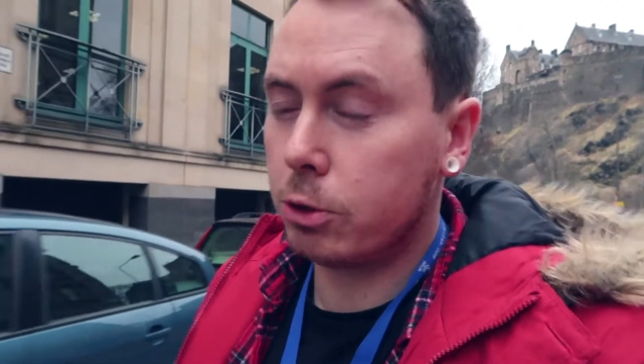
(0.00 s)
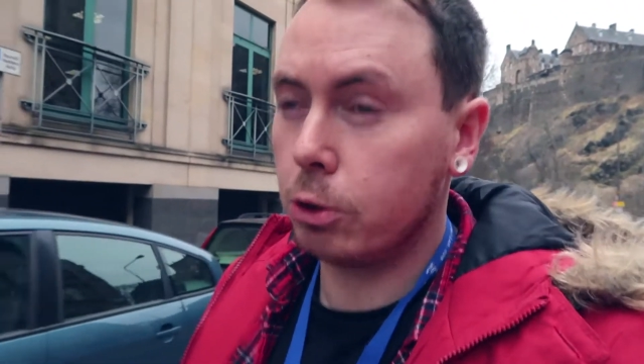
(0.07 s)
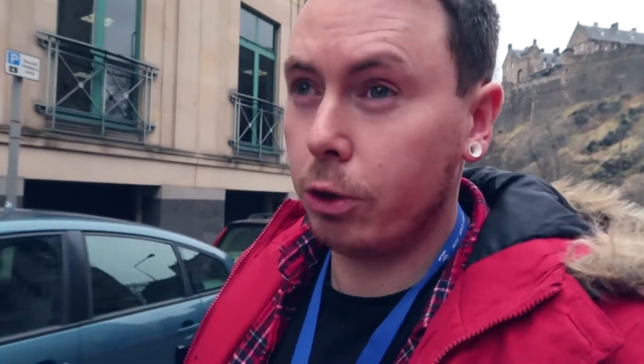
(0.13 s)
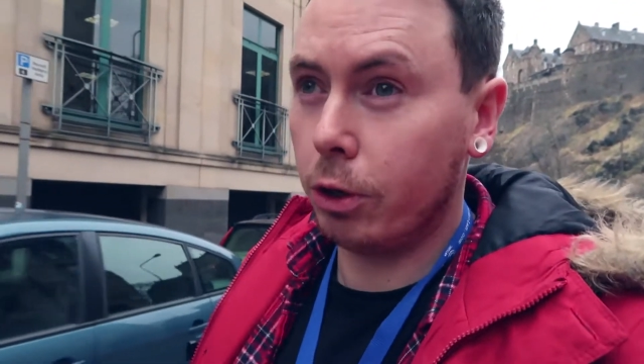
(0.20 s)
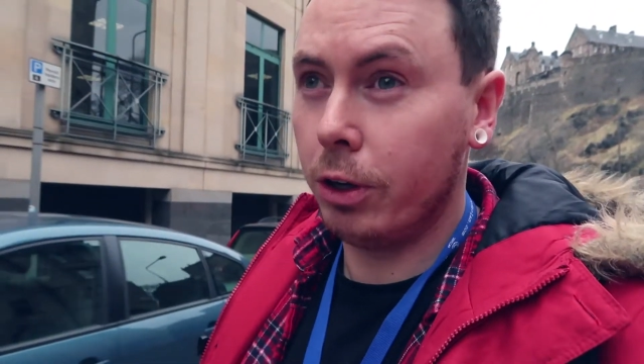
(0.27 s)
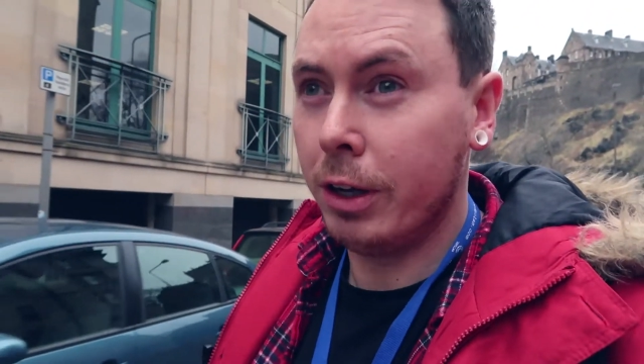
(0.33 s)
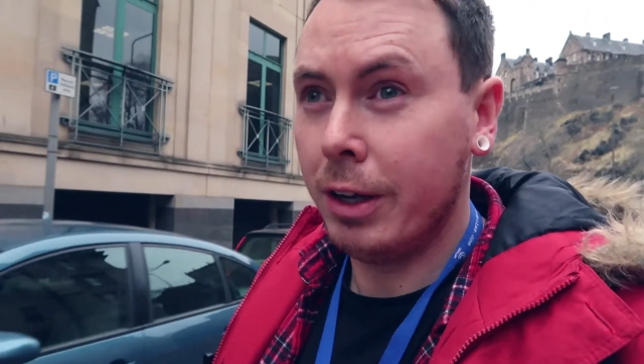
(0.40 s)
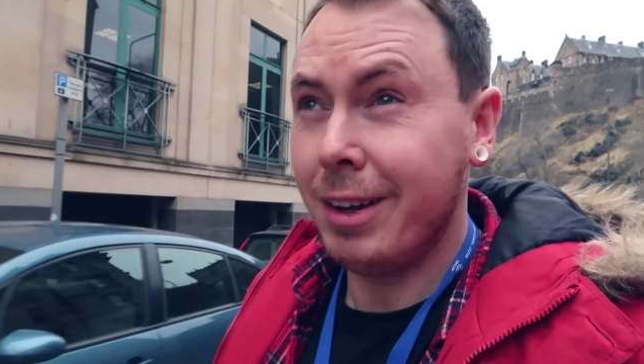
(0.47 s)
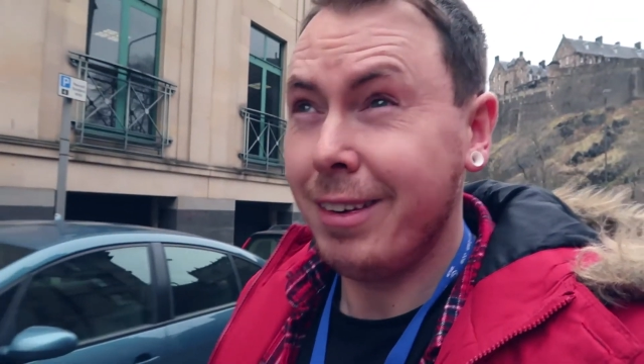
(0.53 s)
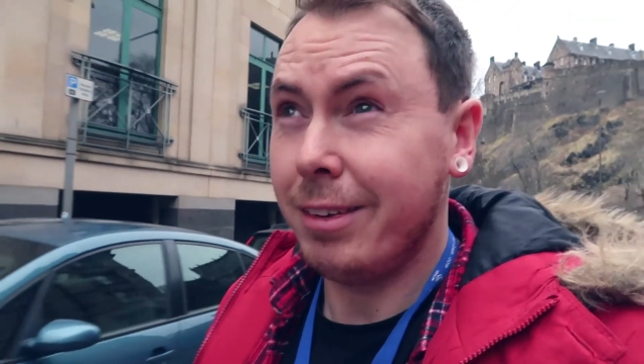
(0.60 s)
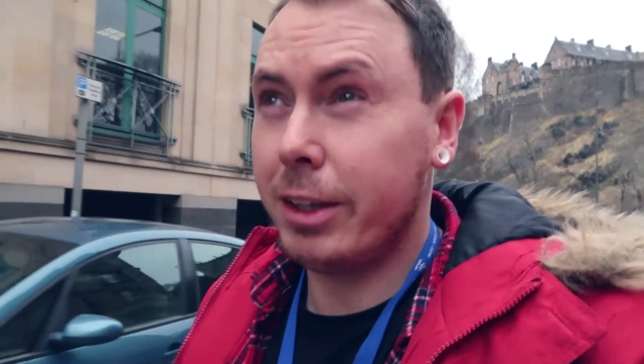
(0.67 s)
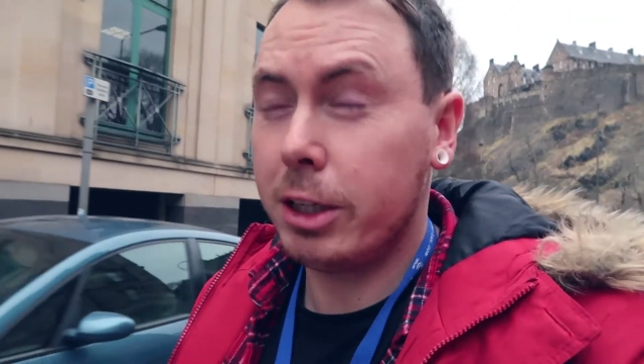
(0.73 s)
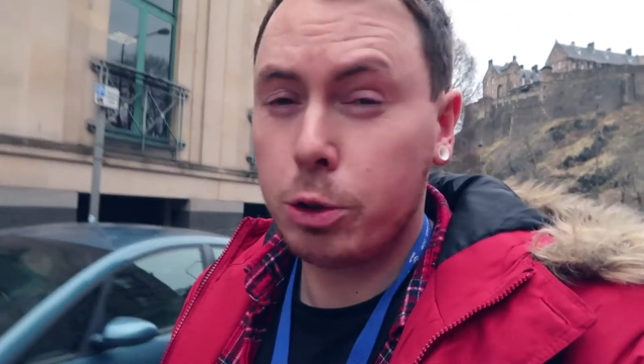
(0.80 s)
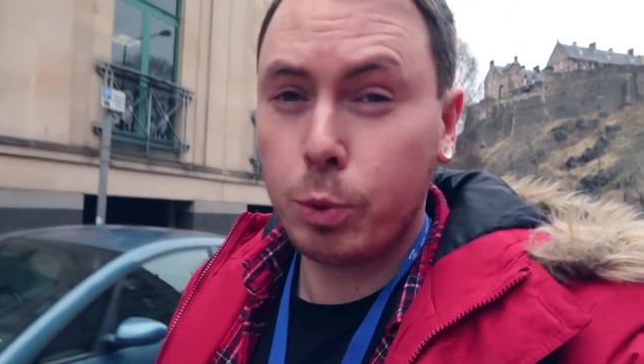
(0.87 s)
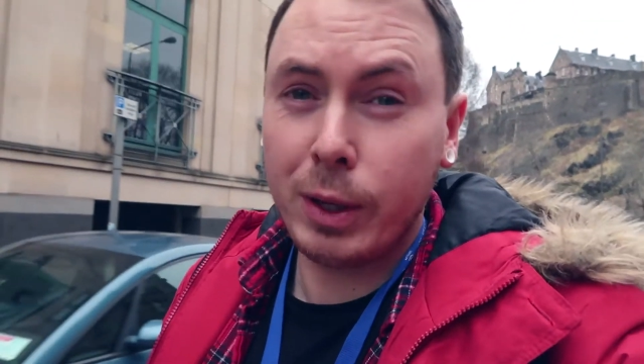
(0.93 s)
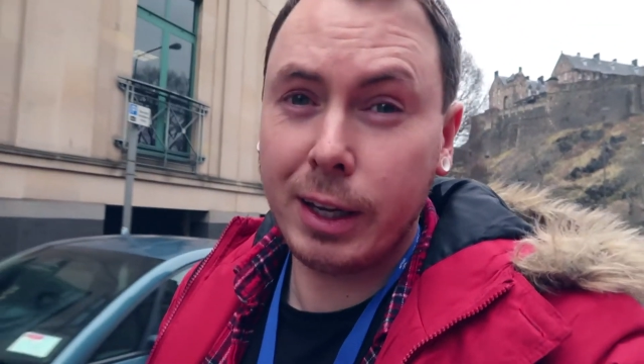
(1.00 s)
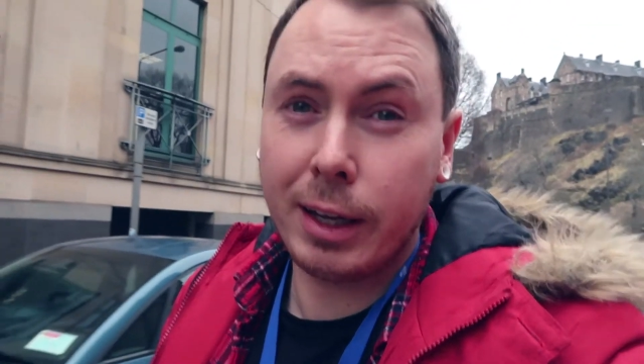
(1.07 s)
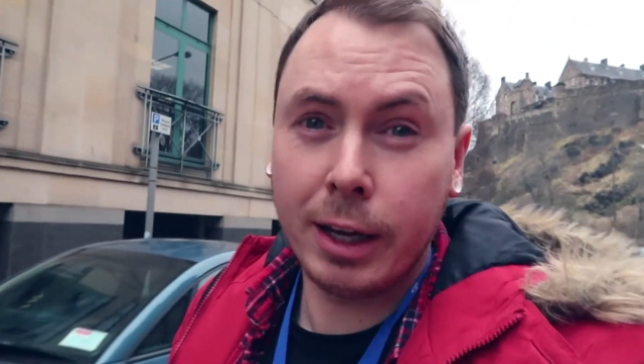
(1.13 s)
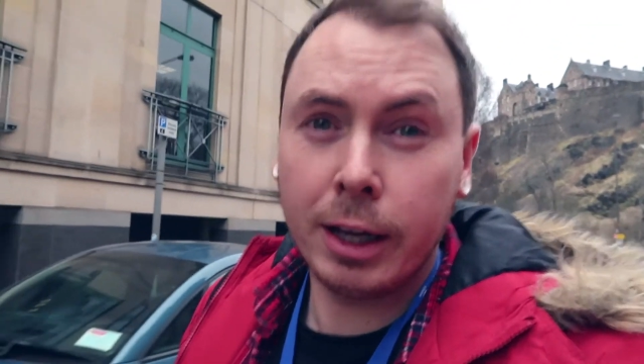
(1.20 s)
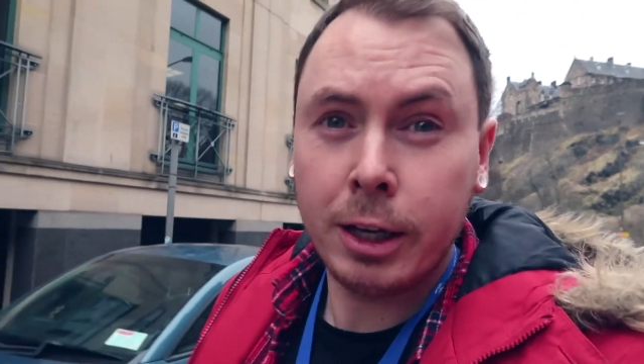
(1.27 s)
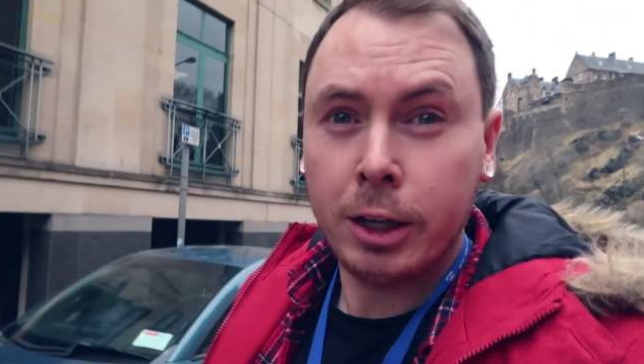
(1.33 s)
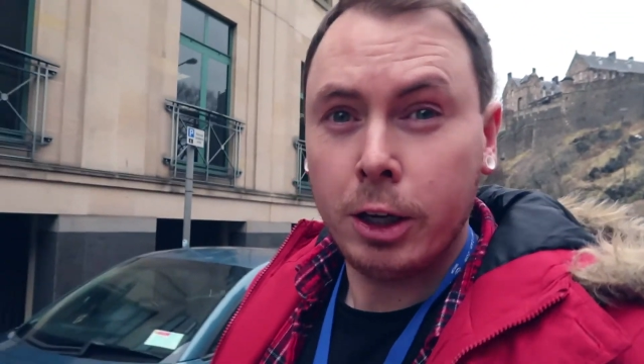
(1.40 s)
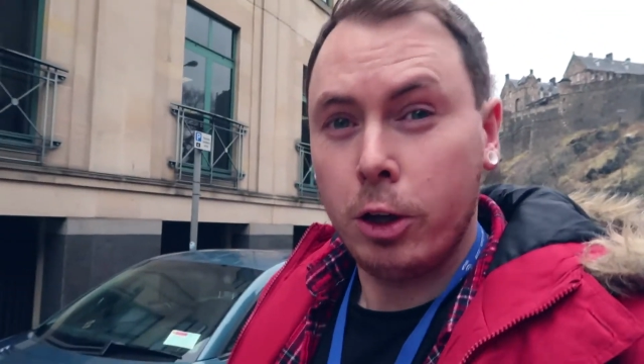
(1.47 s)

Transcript: So this week,